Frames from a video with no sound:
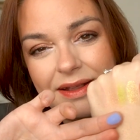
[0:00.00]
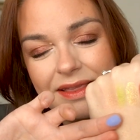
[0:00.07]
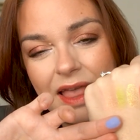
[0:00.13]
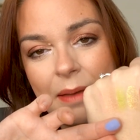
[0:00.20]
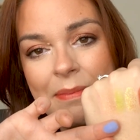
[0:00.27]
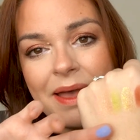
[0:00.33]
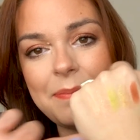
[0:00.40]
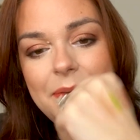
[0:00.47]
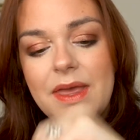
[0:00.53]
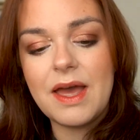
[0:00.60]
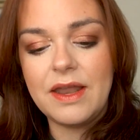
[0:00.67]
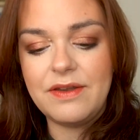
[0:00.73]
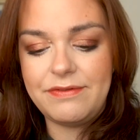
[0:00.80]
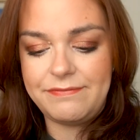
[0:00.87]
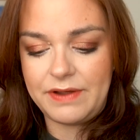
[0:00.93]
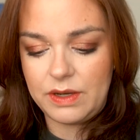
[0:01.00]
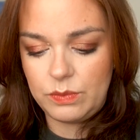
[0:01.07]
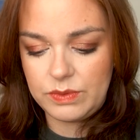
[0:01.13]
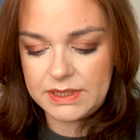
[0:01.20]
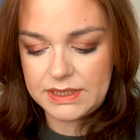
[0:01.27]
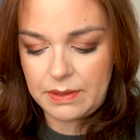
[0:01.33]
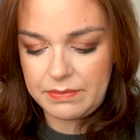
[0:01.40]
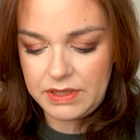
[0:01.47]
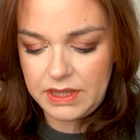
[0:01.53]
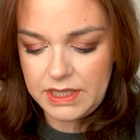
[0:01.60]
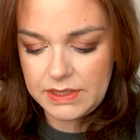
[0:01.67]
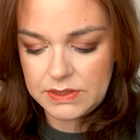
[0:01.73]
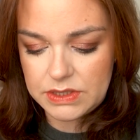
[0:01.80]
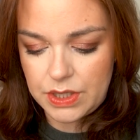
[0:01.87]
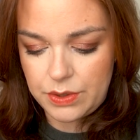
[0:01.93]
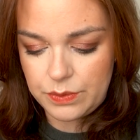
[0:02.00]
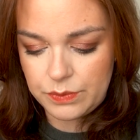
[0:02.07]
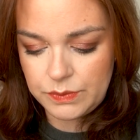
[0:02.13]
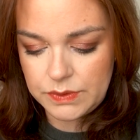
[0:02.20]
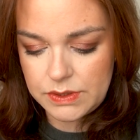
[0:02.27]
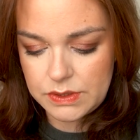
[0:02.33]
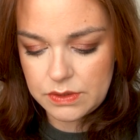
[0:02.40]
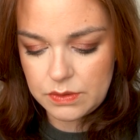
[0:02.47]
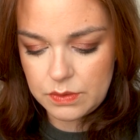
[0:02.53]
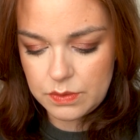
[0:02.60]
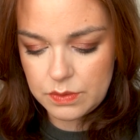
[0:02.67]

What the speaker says: that might be kind of fun with some of these tones.